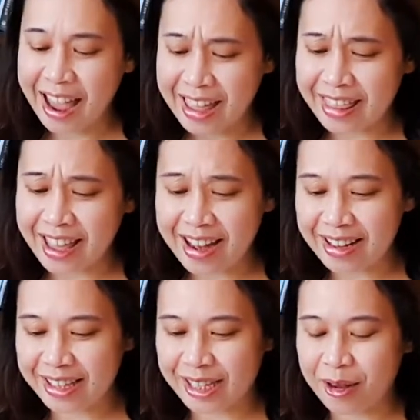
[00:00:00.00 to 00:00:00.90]
And then
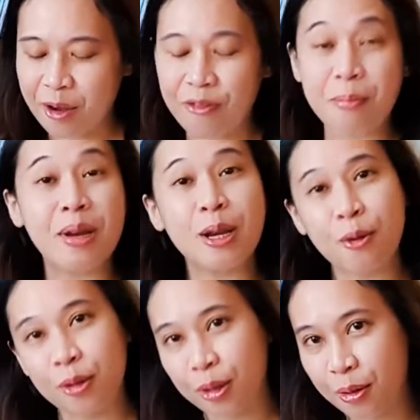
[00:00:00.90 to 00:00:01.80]
instead of
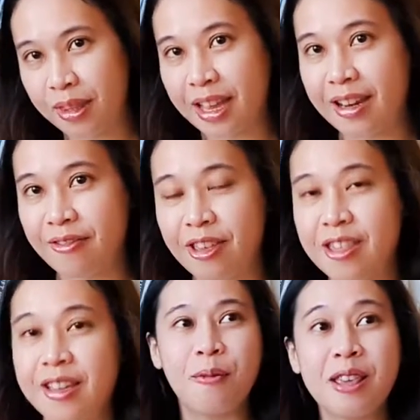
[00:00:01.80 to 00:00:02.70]
menonton
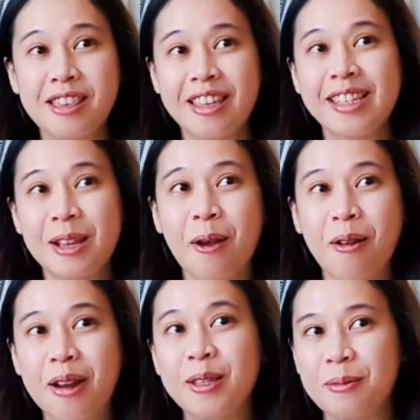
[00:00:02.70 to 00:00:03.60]
television, which is the
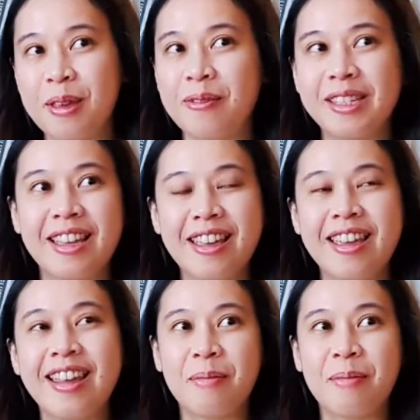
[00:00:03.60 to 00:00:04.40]
correct way of saying it,